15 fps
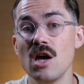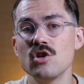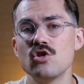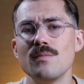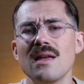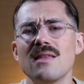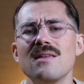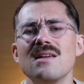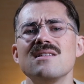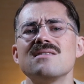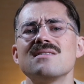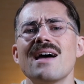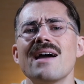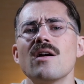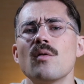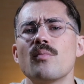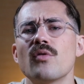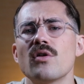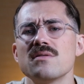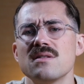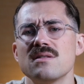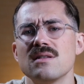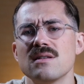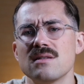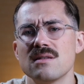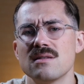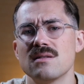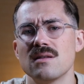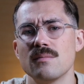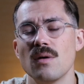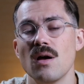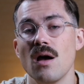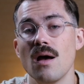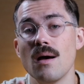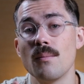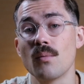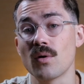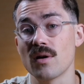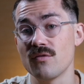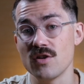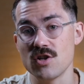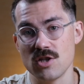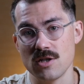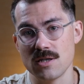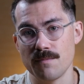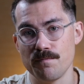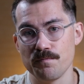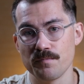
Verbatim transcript: to make the entire processing system more efficient.